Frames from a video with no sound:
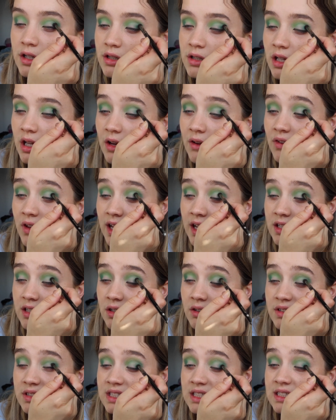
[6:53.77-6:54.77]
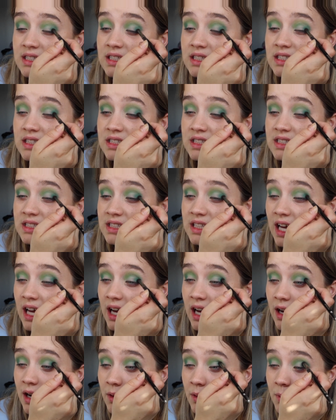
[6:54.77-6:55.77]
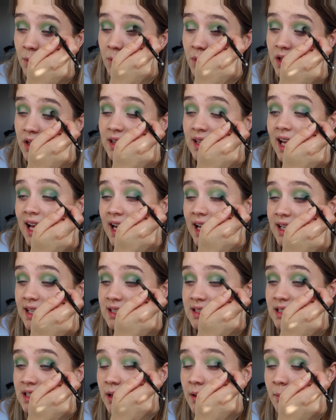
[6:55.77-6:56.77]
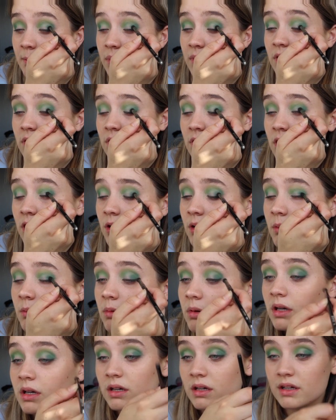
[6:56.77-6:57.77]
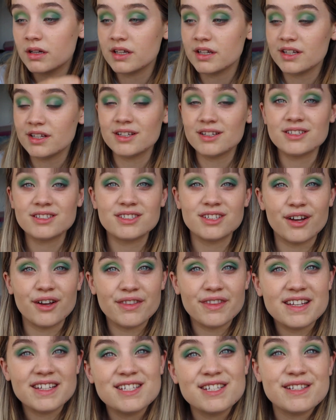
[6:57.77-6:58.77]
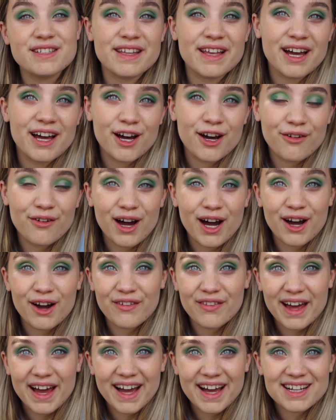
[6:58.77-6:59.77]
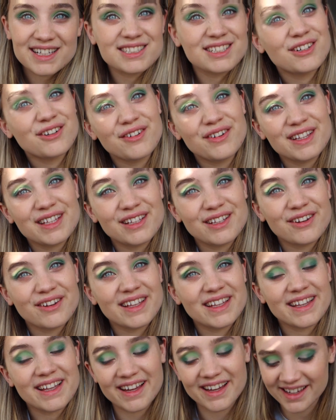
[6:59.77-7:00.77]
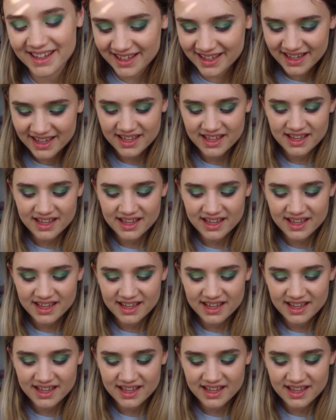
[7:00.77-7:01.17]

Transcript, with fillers: So I feel like it's always easier to start with less and build up. So this is now how the eyes are currently looking like,